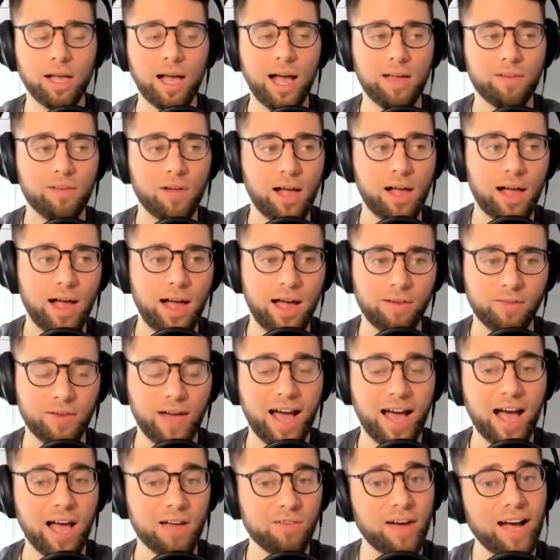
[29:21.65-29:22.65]
I've, mm-hmm.
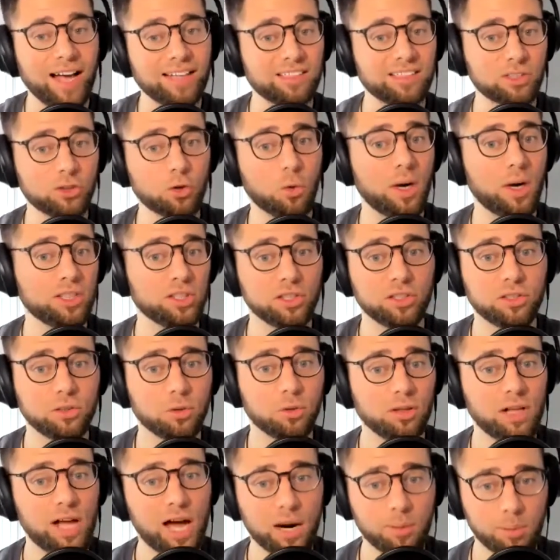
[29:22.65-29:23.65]
I've, I've asked this question
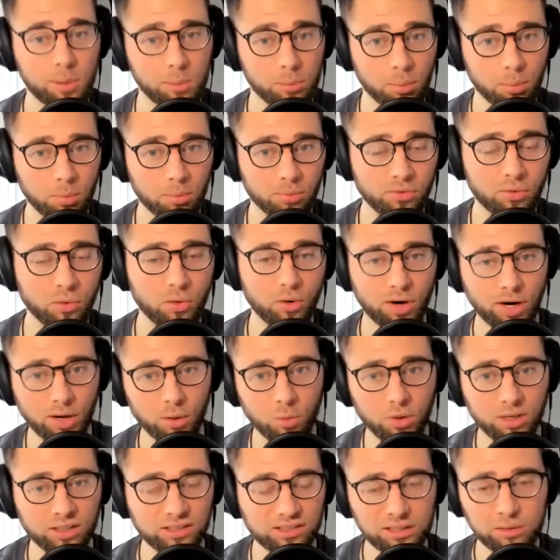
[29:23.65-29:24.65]
to a lot of people before and I
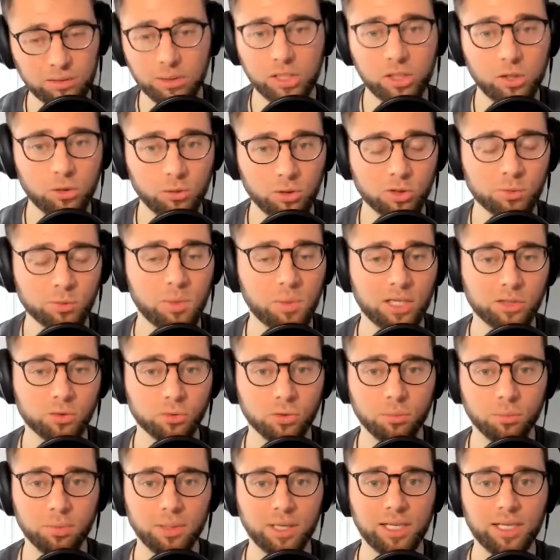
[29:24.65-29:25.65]
want to see what your
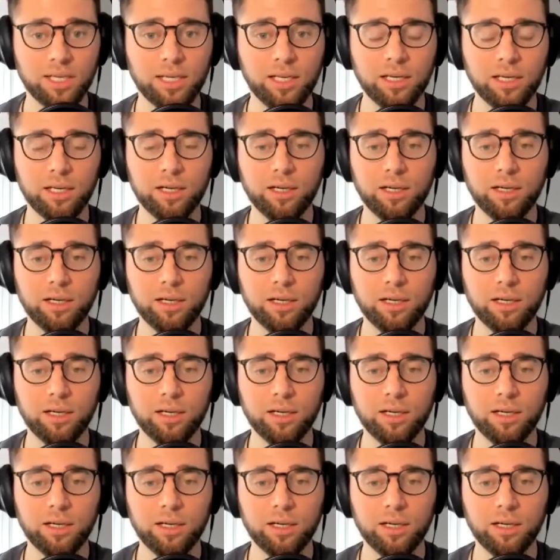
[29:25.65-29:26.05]
response would be.